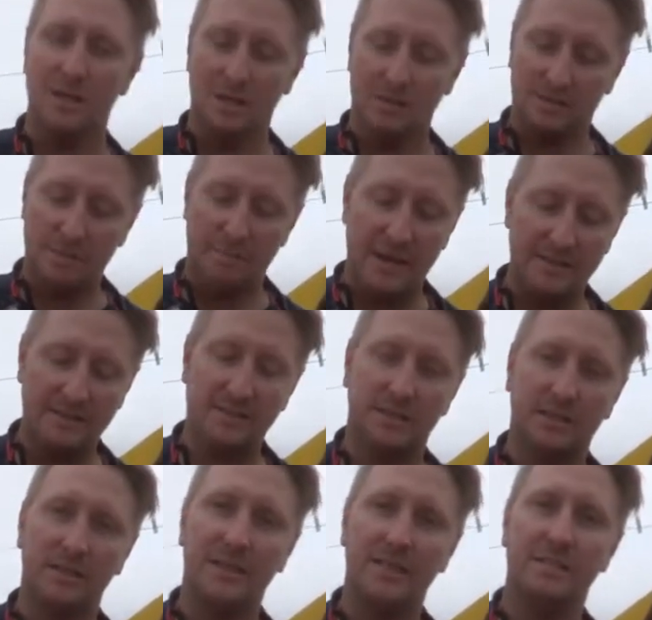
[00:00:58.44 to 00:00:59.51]
So
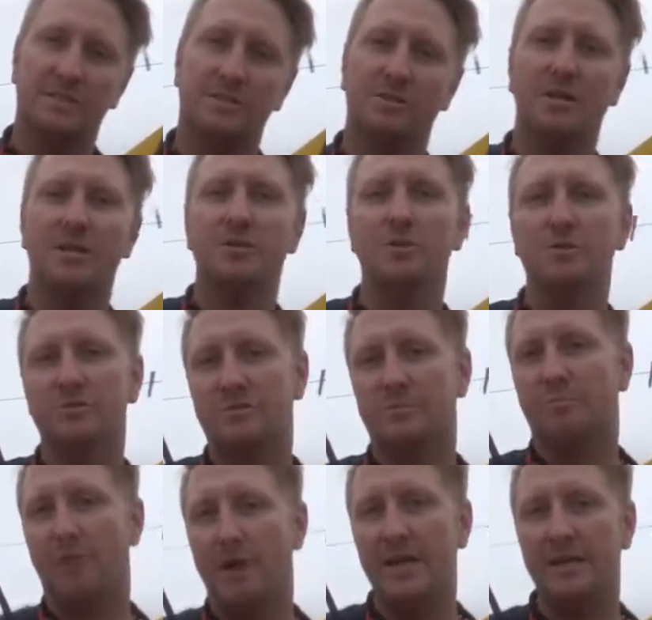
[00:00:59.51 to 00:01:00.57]
basically it's trying to use the
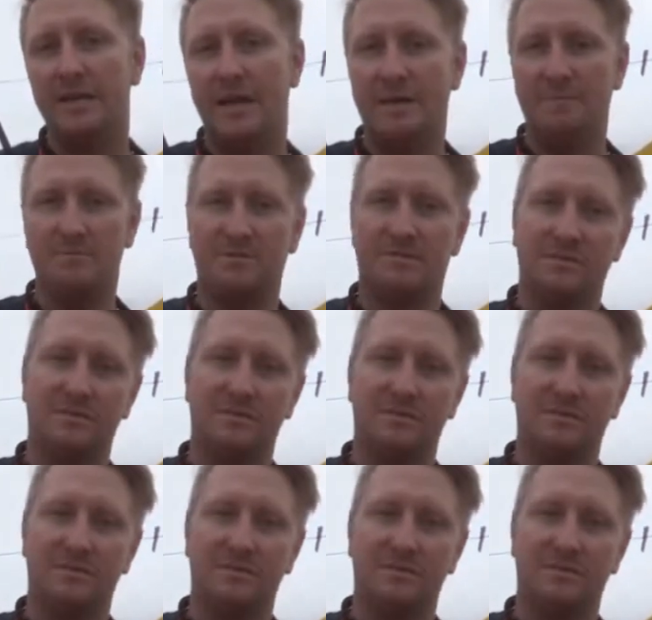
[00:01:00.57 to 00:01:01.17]
brand names to